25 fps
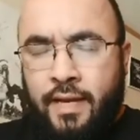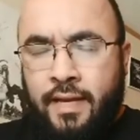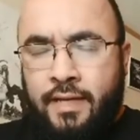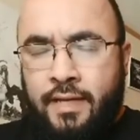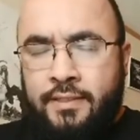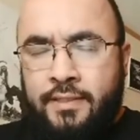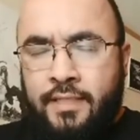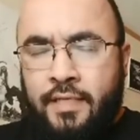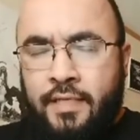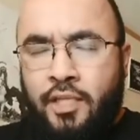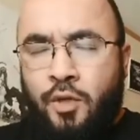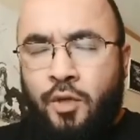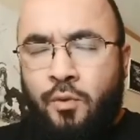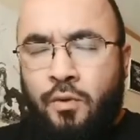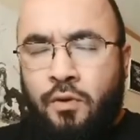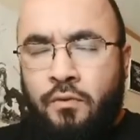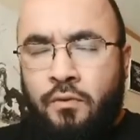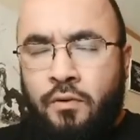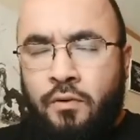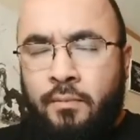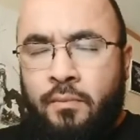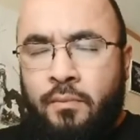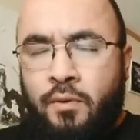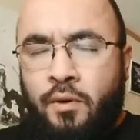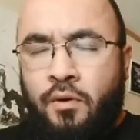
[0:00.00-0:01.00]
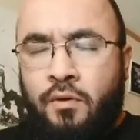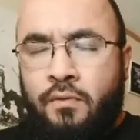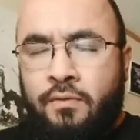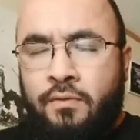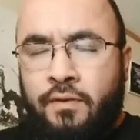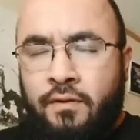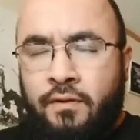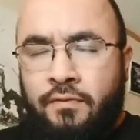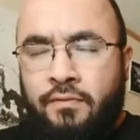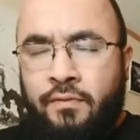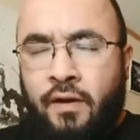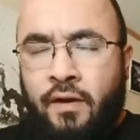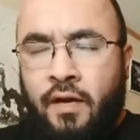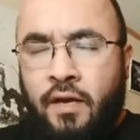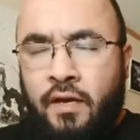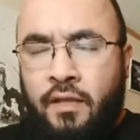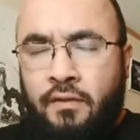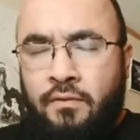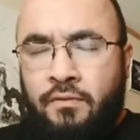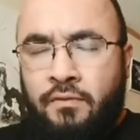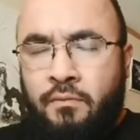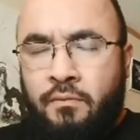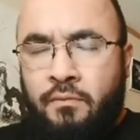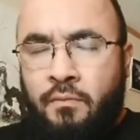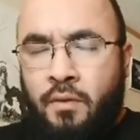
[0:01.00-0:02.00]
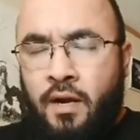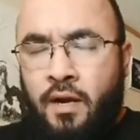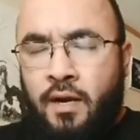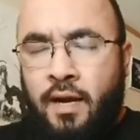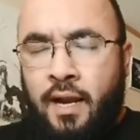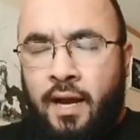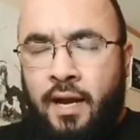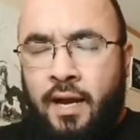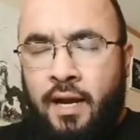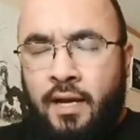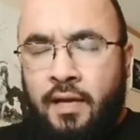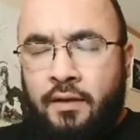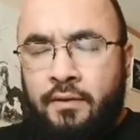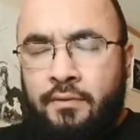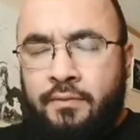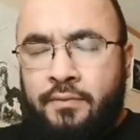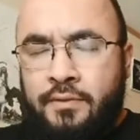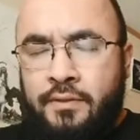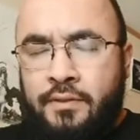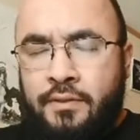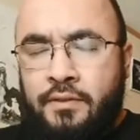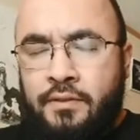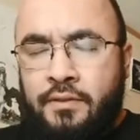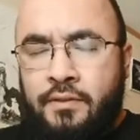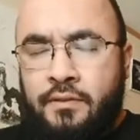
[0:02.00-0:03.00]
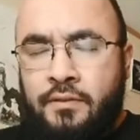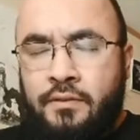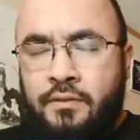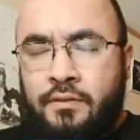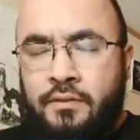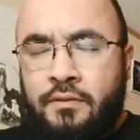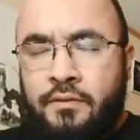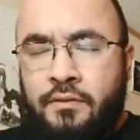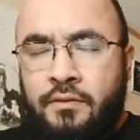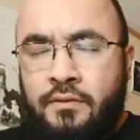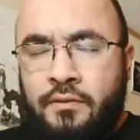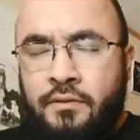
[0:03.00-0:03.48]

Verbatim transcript: we ask that you would remove it, Father, from our lives.